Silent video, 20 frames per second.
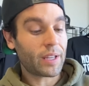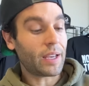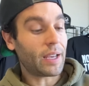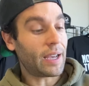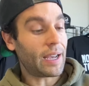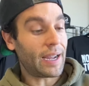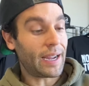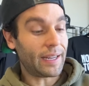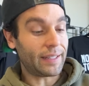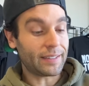
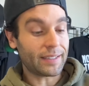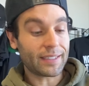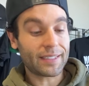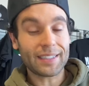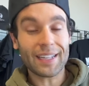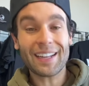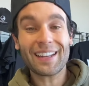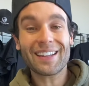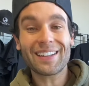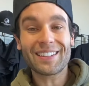and the
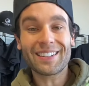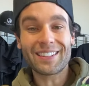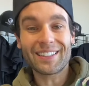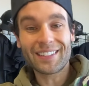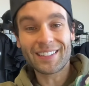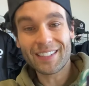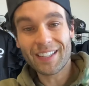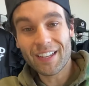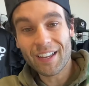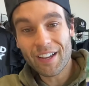second
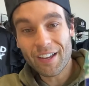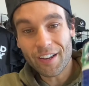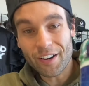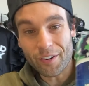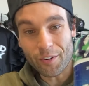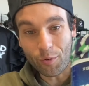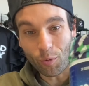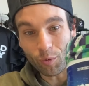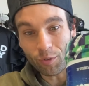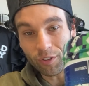is
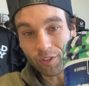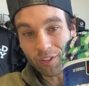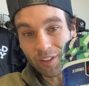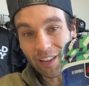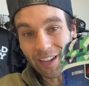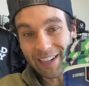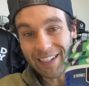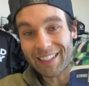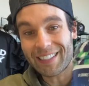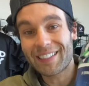Northern
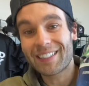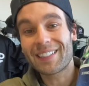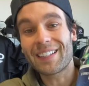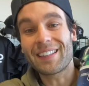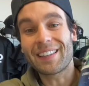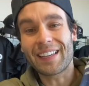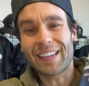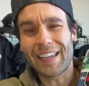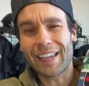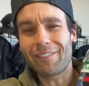Lights, and
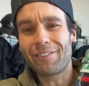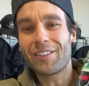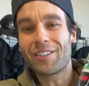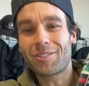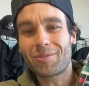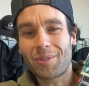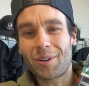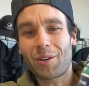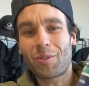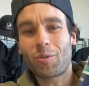they gave this
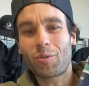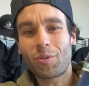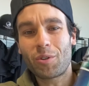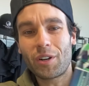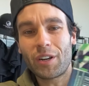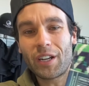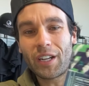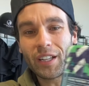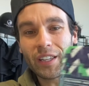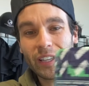one a
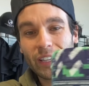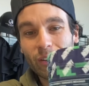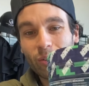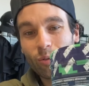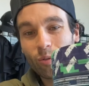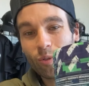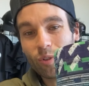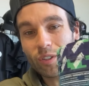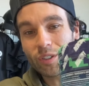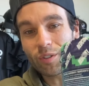really
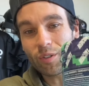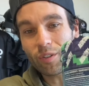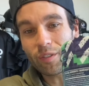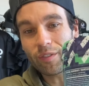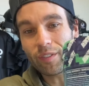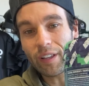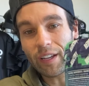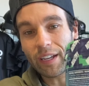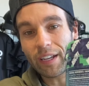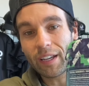cool sort of
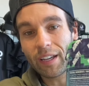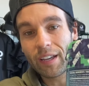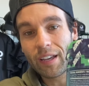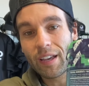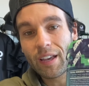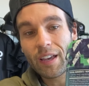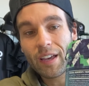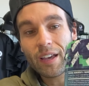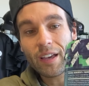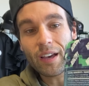like
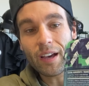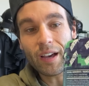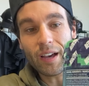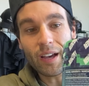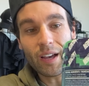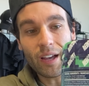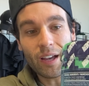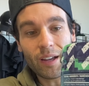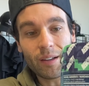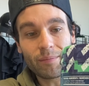
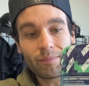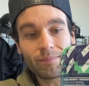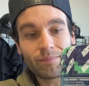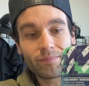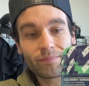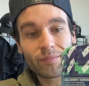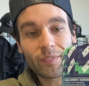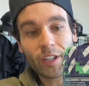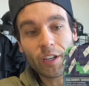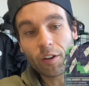
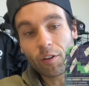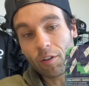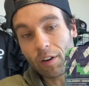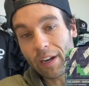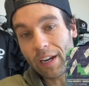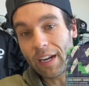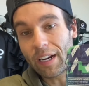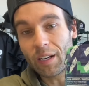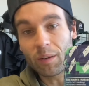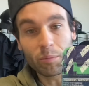
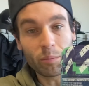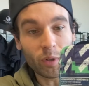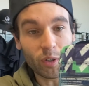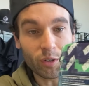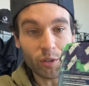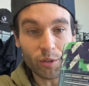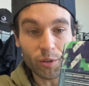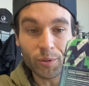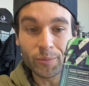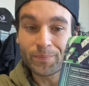green and
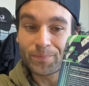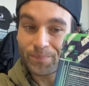blue